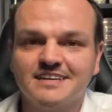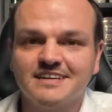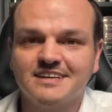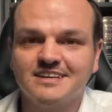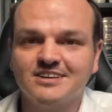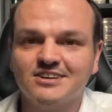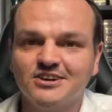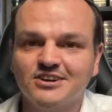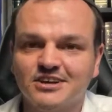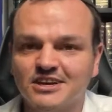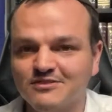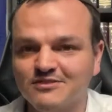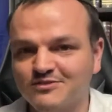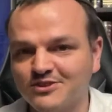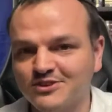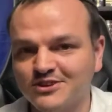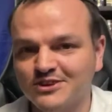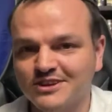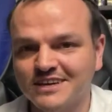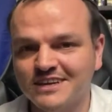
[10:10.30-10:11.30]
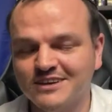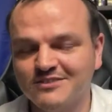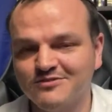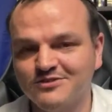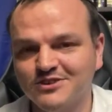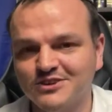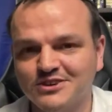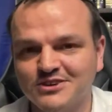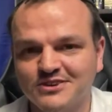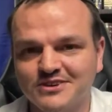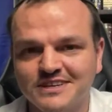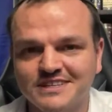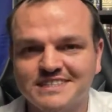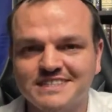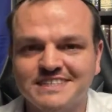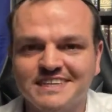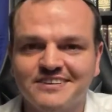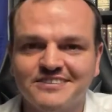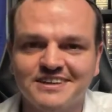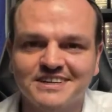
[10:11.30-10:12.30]
look, if you're a
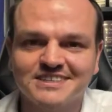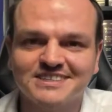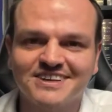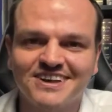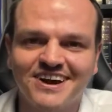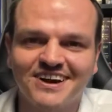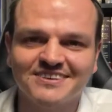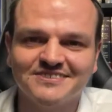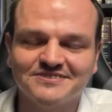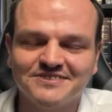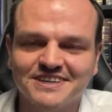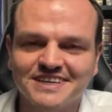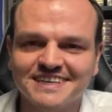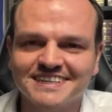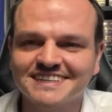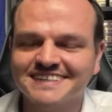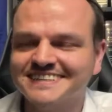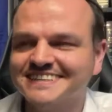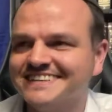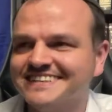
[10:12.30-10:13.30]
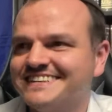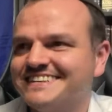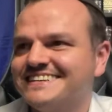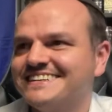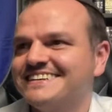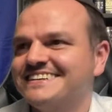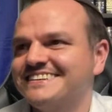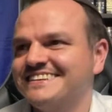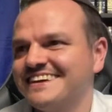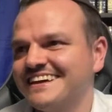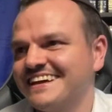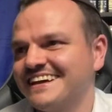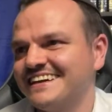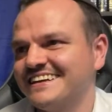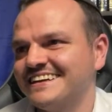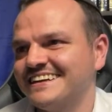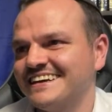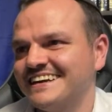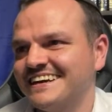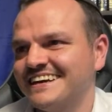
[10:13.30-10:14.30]
serious convert,
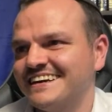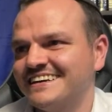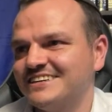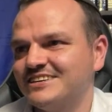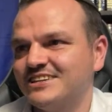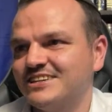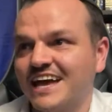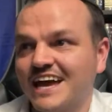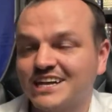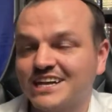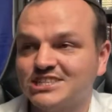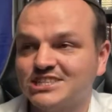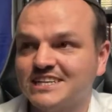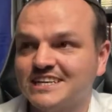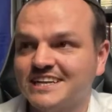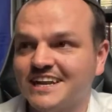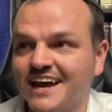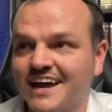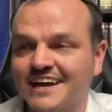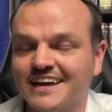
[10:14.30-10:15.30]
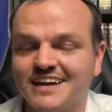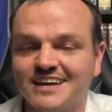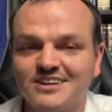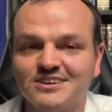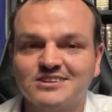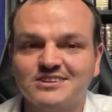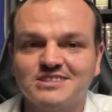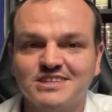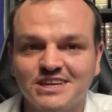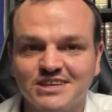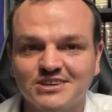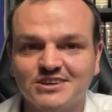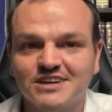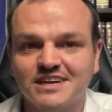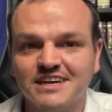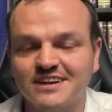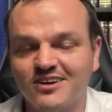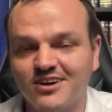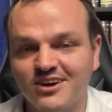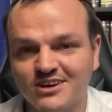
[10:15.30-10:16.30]
then you'll actually like it, because then you
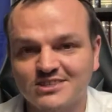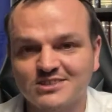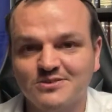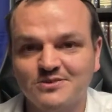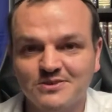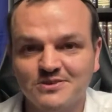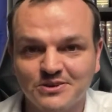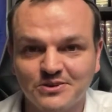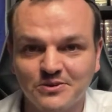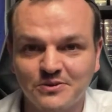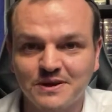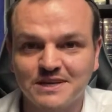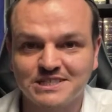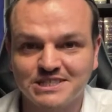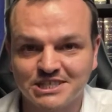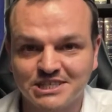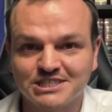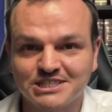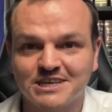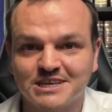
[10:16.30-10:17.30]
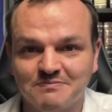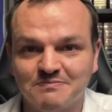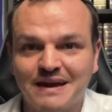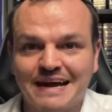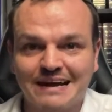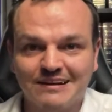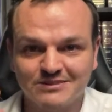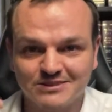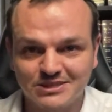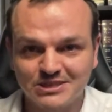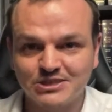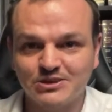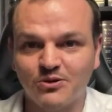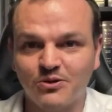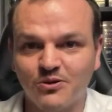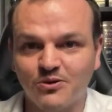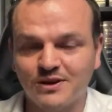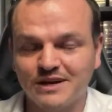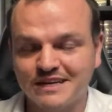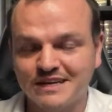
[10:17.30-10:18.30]
can ask all your questions about
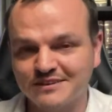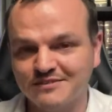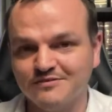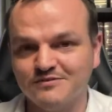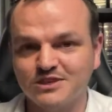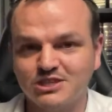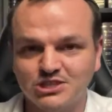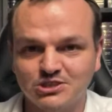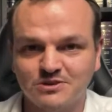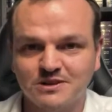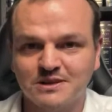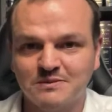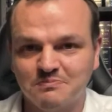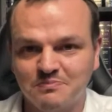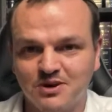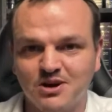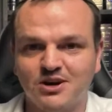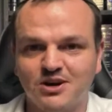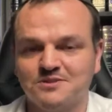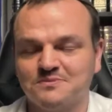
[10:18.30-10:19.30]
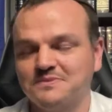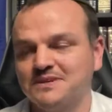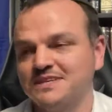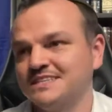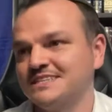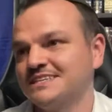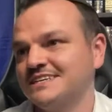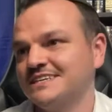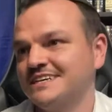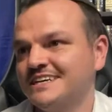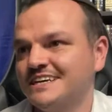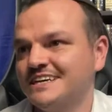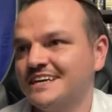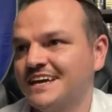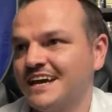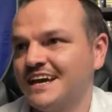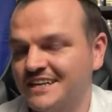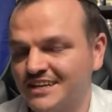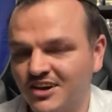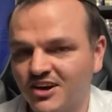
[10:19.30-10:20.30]
your individual apartment
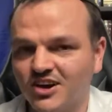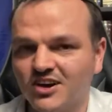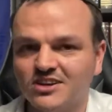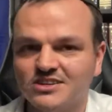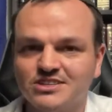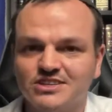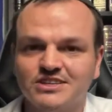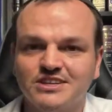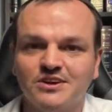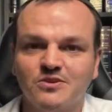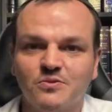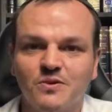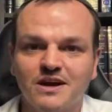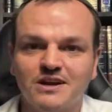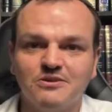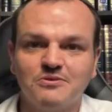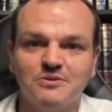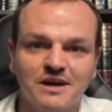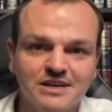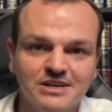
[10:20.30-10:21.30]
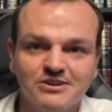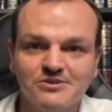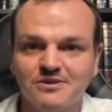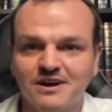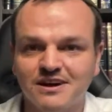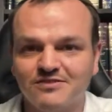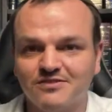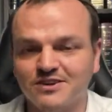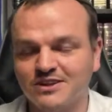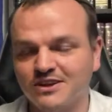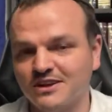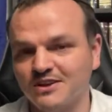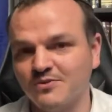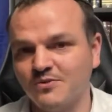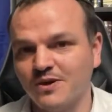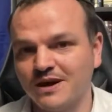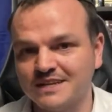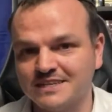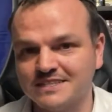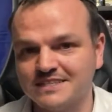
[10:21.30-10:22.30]
and ask, what do I do? I've got only
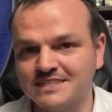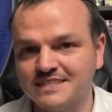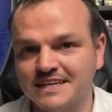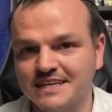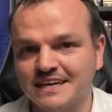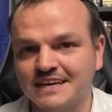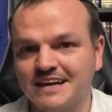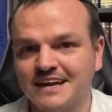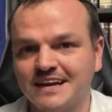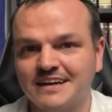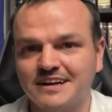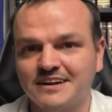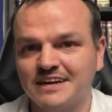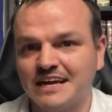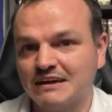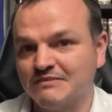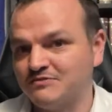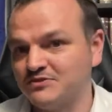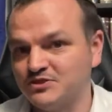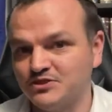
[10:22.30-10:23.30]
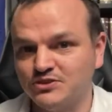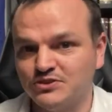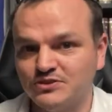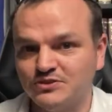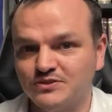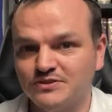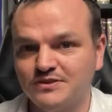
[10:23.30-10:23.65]
one sink. I don't have two.